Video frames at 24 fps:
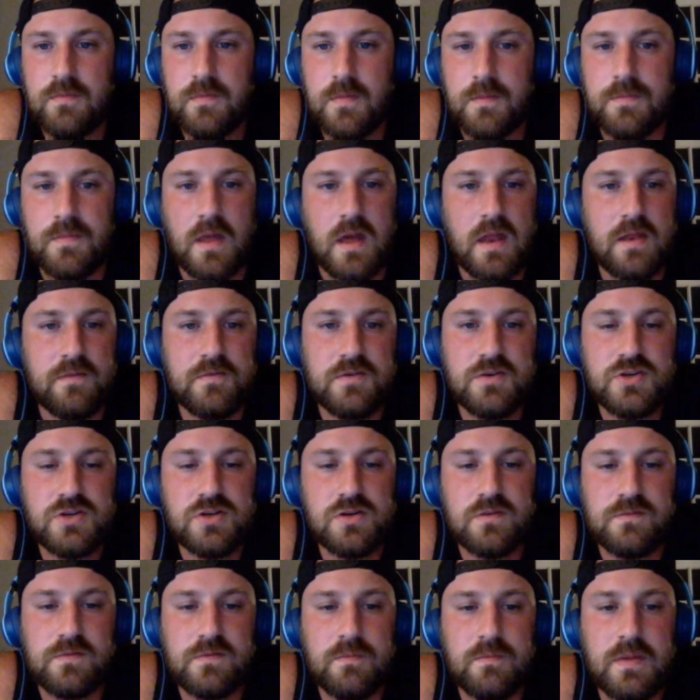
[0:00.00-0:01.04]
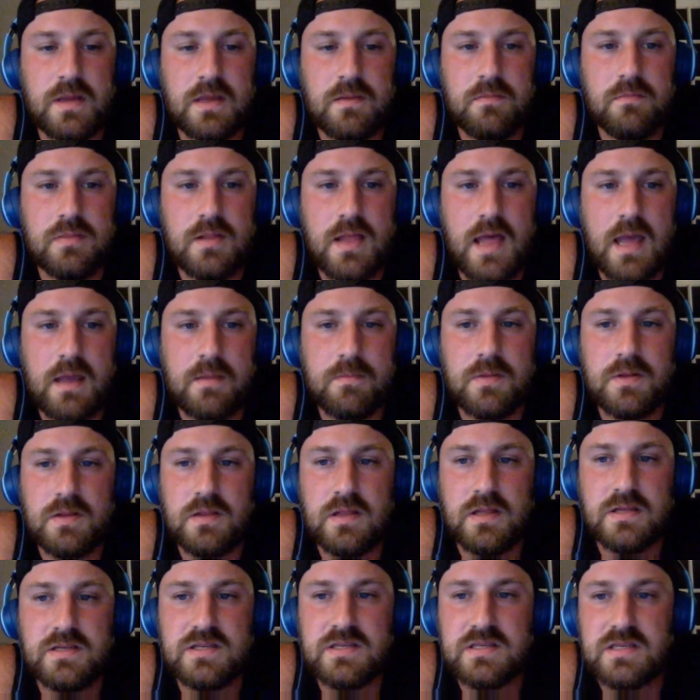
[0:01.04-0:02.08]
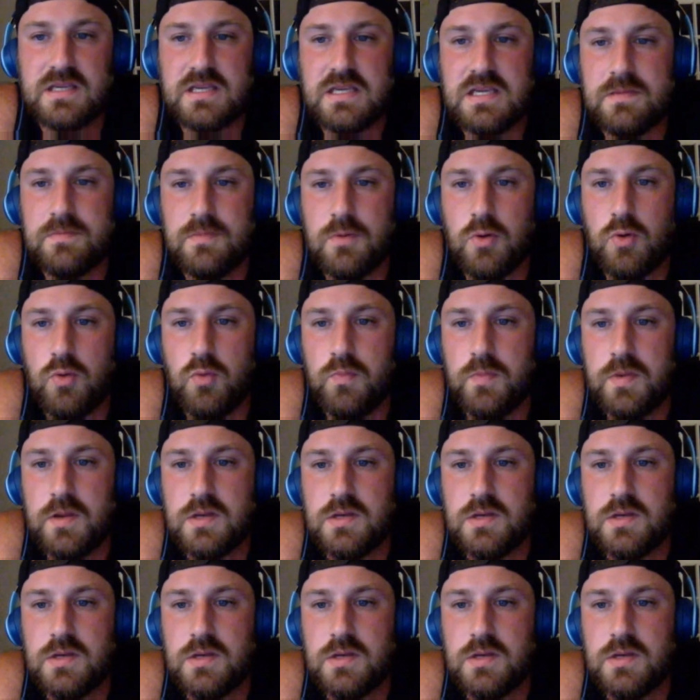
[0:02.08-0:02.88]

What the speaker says: I'm not even sure if I'm picking black, but let's just keep open